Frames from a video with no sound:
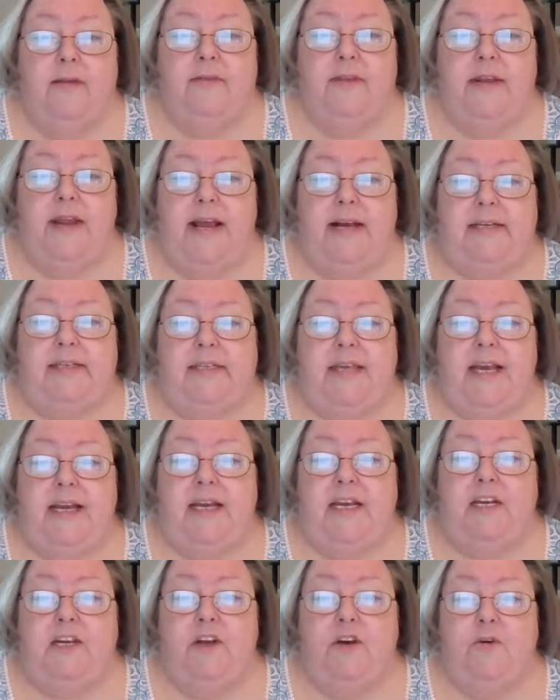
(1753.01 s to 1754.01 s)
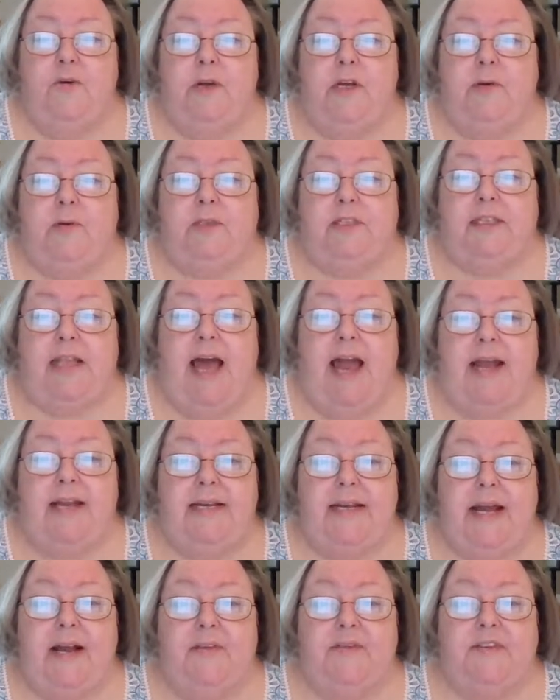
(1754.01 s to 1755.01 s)
The next thing he knew, he was
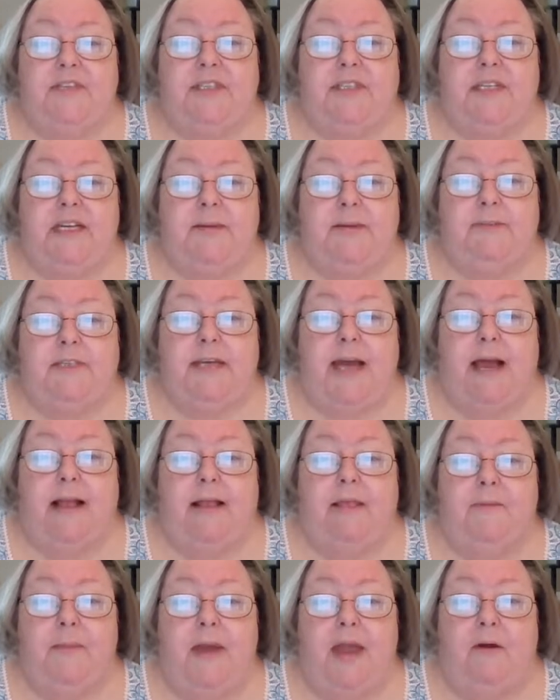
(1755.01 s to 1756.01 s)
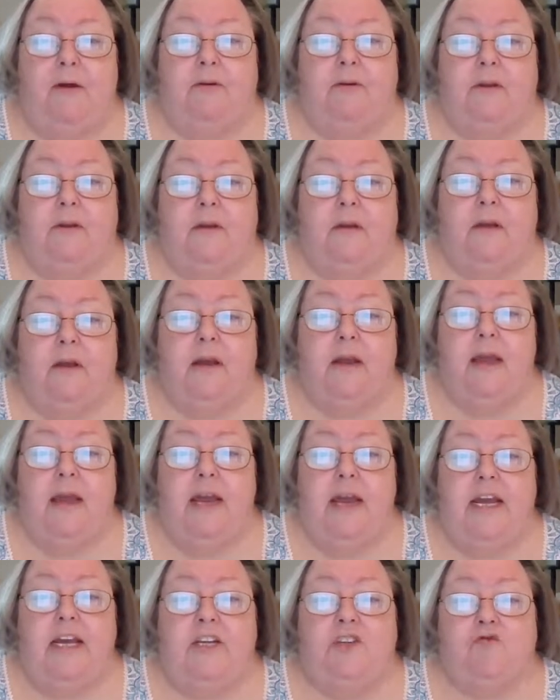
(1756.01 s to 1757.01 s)
sliding down the steep side of the mountain.
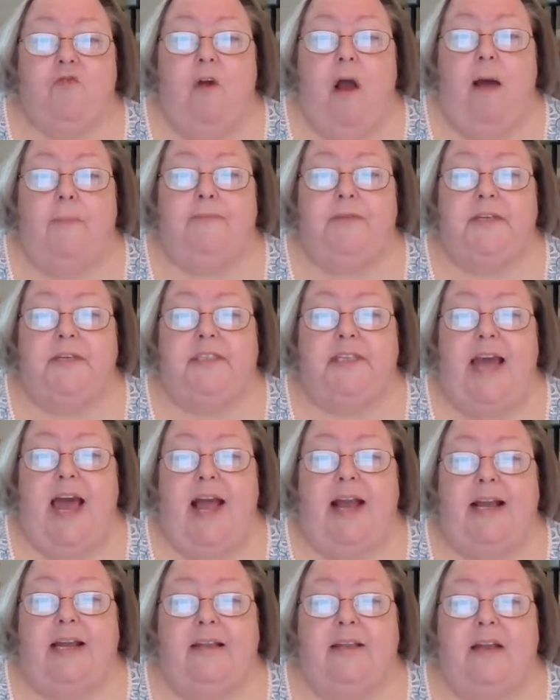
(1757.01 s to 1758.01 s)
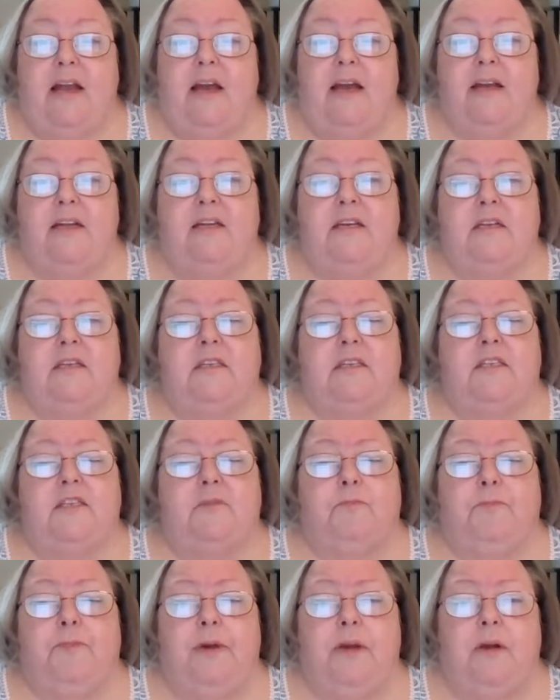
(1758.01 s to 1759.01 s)
He dropped the sack and onions
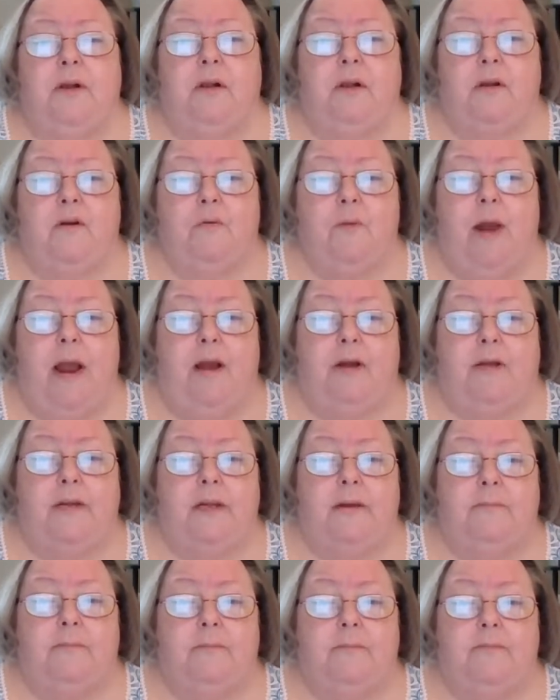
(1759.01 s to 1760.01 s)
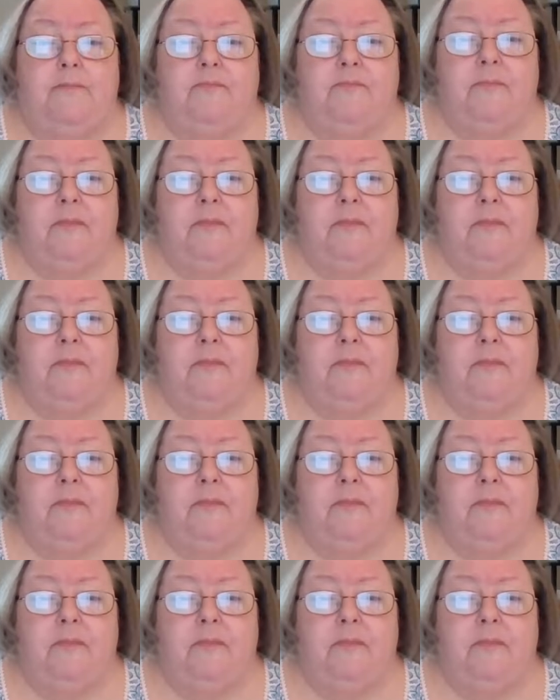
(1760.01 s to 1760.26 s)
spilled around him.